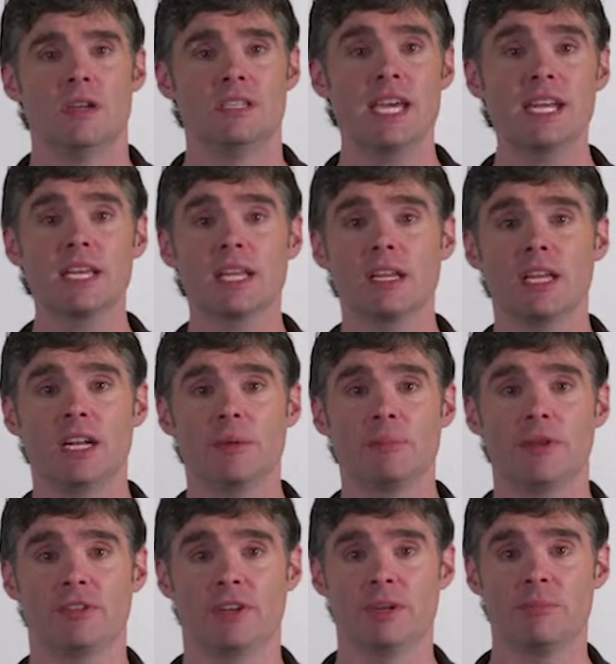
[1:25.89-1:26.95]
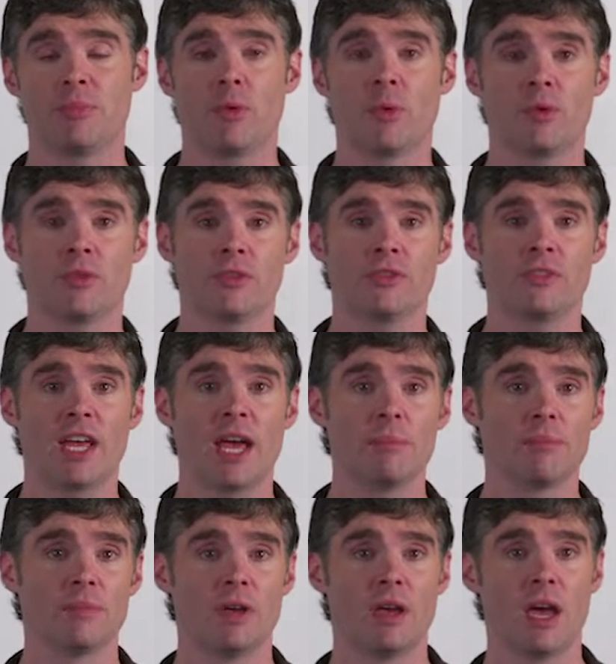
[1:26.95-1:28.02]
Data cleanup is an important
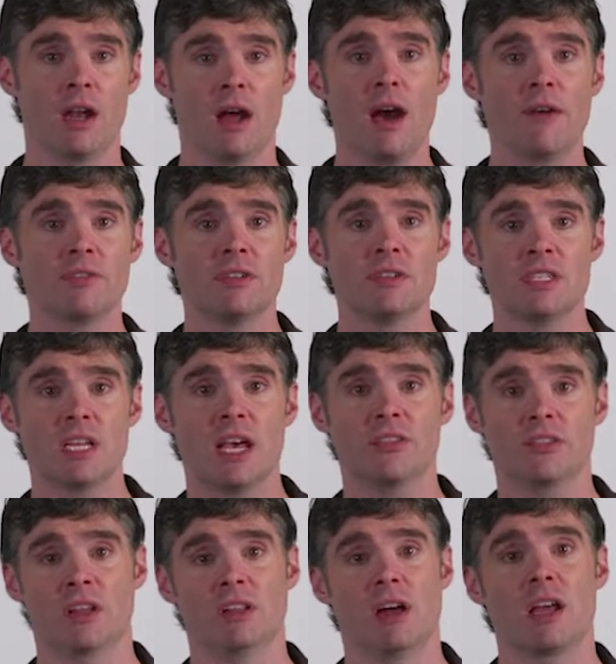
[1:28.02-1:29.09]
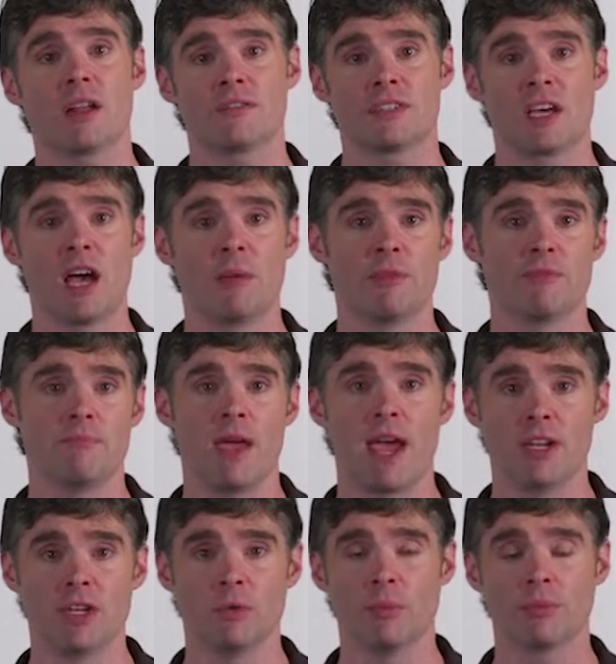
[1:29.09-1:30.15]
step and often takes a lot of time if
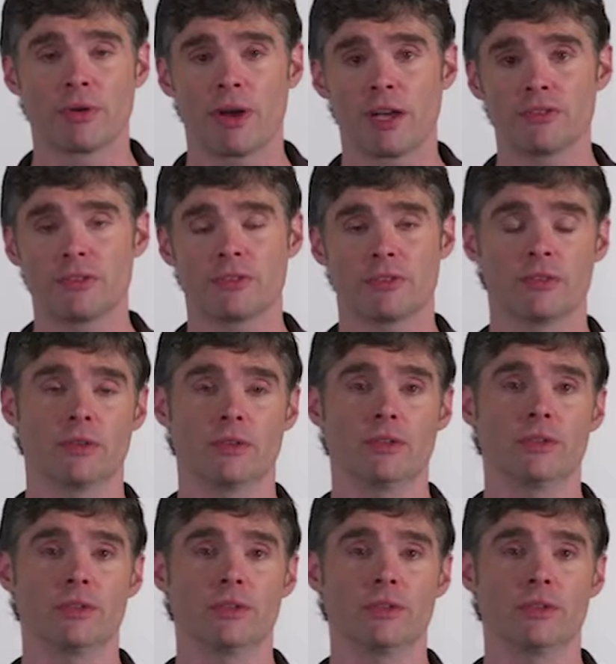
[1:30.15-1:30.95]
manual processes are